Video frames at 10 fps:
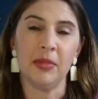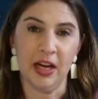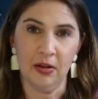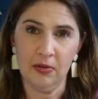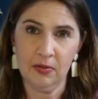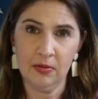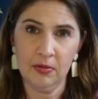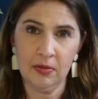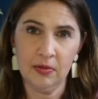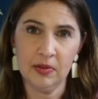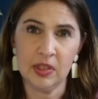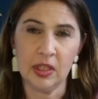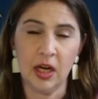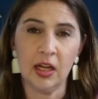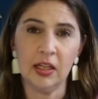now to
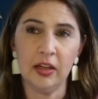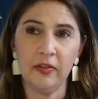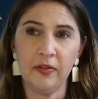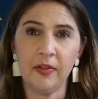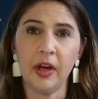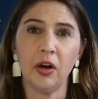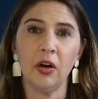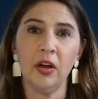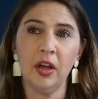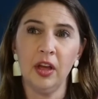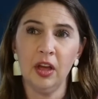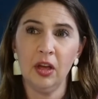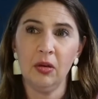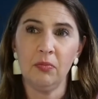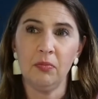not let fear
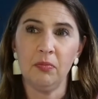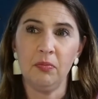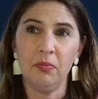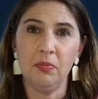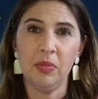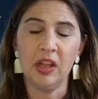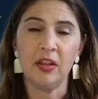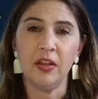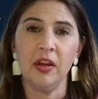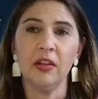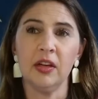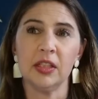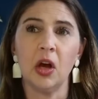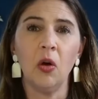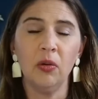be the thing that is
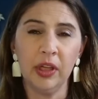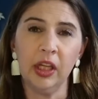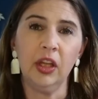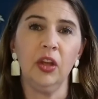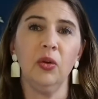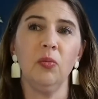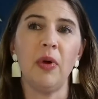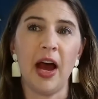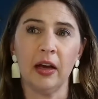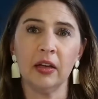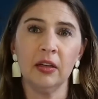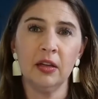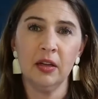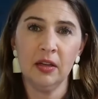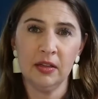holding you back,
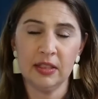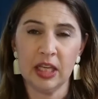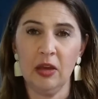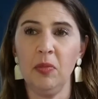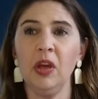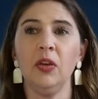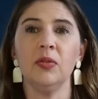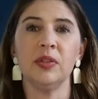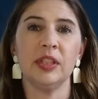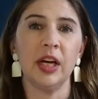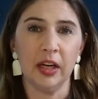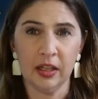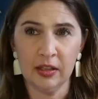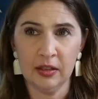it's keeping you stuck.